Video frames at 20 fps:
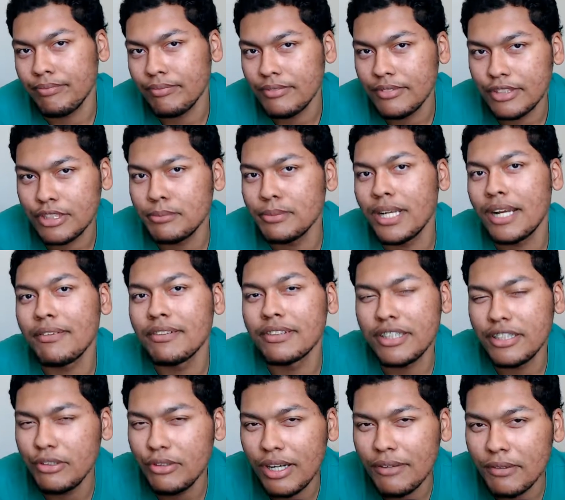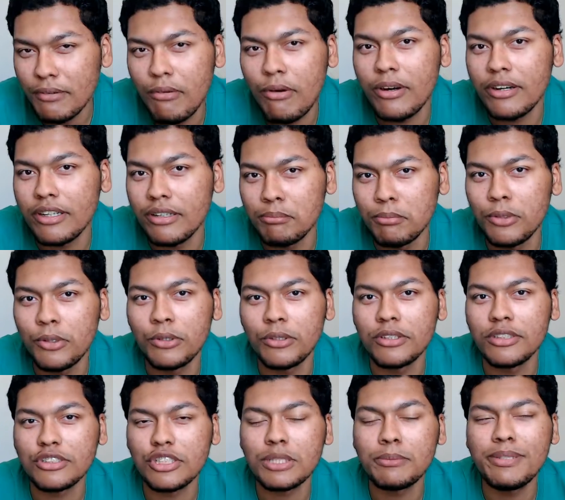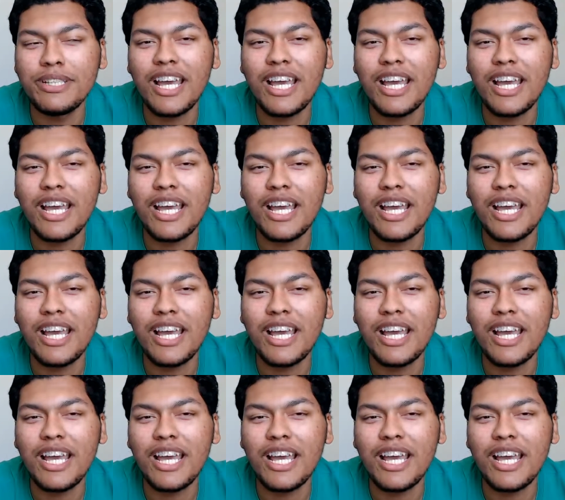It's gonna be everything you ever wanted and more. It's gonna be